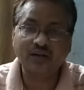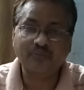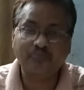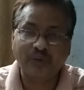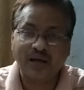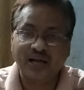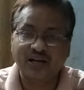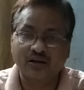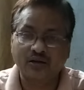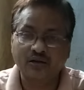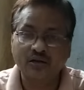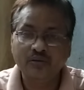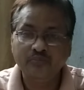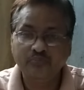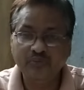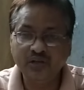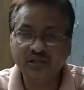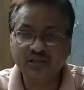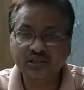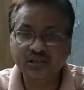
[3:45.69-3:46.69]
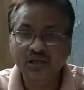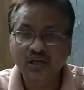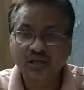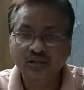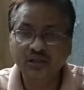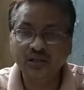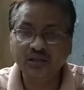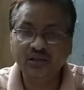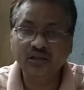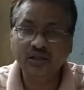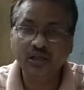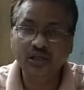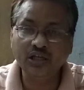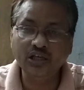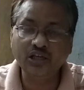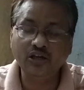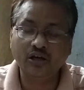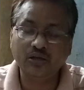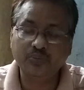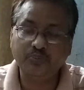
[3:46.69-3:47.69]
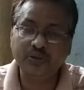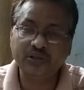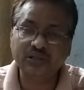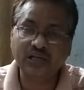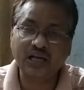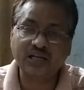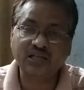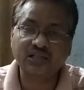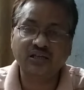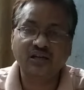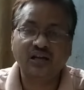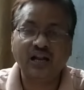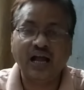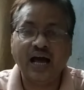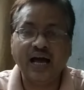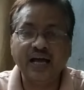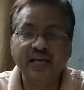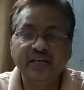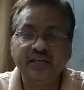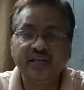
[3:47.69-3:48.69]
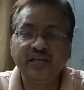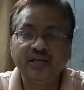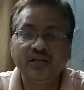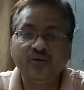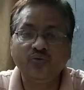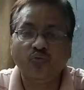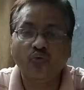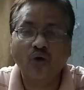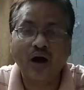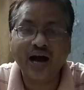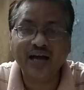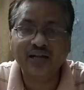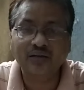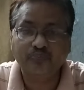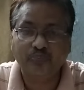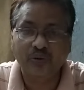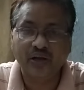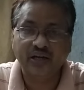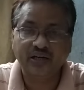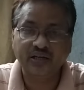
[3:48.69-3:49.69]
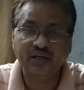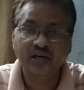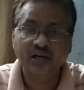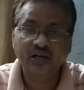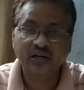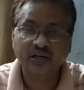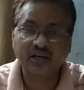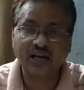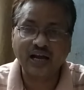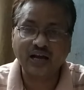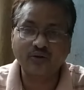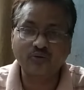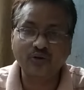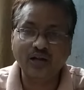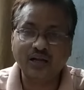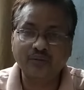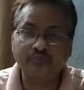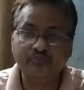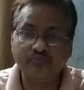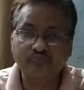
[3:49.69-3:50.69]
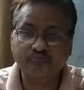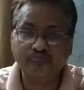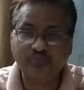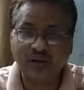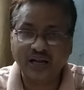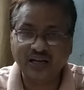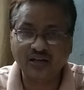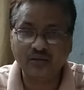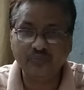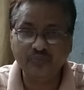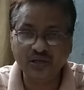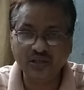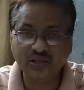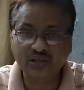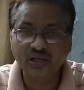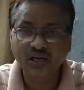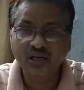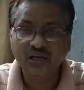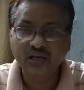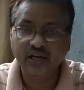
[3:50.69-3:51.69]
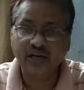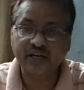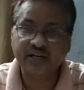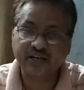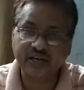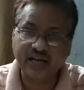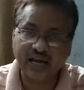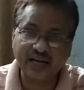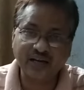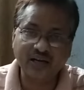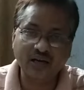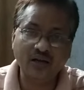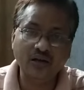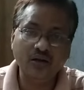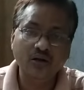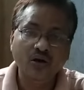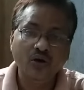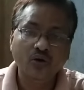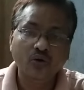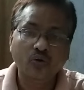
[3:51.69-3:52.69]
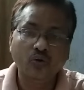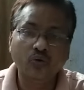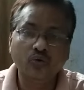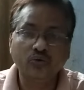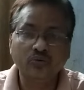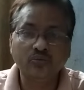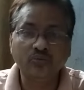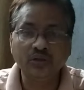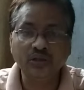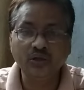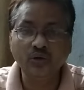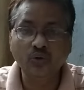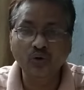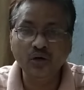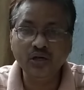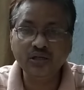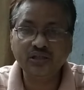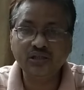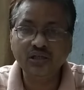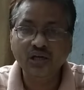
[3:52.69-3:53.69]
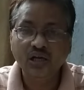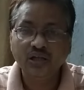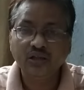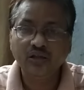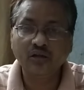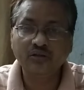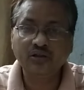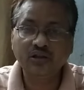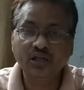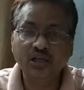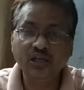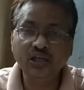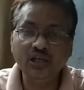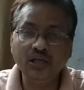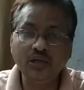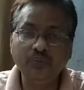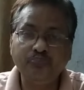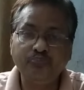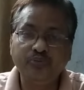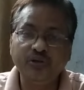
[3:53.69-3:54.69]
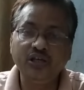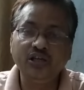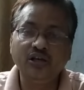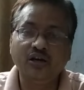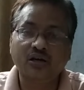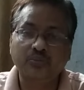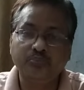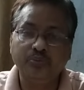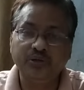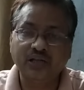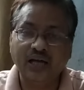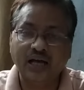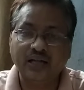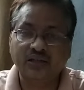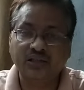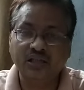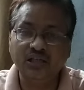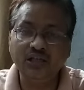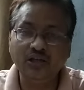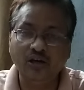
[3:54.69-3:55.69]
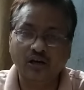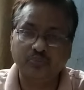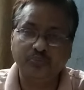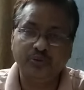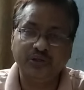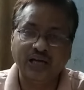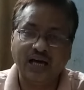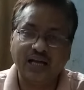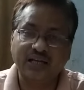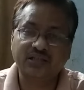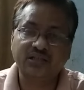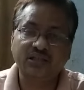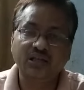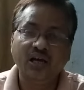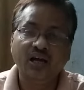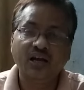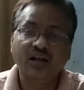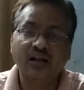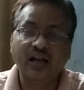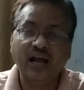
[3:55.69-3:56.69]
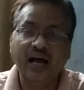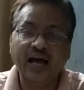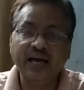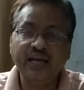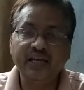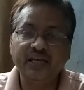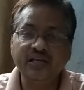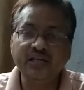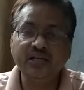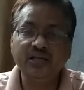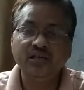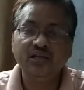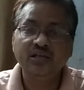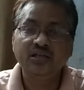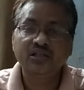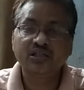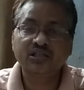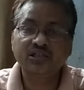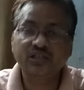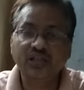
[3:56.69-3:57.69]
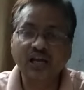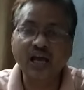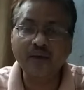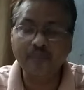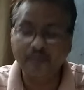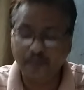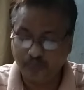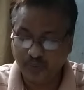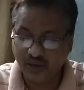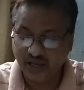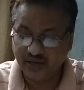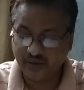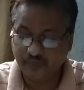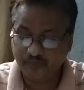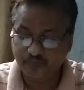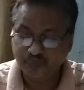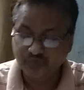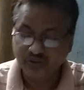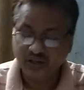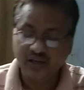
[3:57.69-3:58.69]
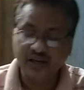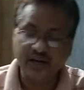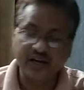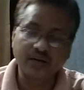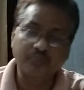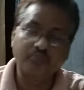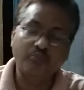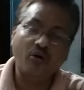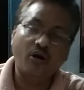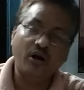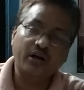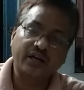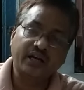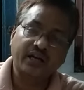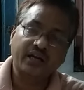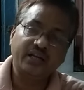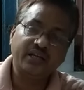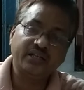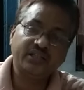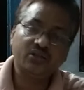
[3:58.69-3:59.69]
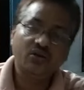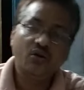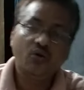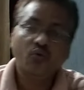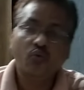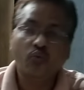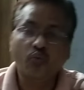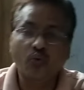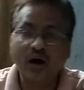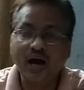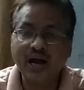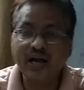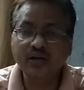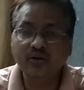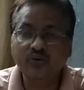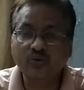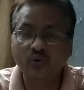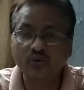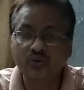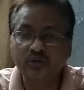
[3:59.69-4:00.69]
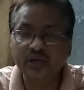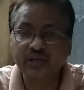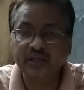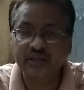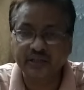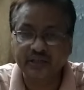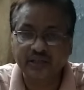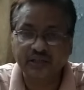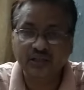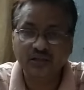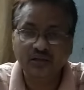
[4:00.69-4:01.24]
planar, means the 3 orbitals lie in one plane. Triangular planar means a triangle in which the 3 orbitals lie in same plane, and bond angle is 120 degree.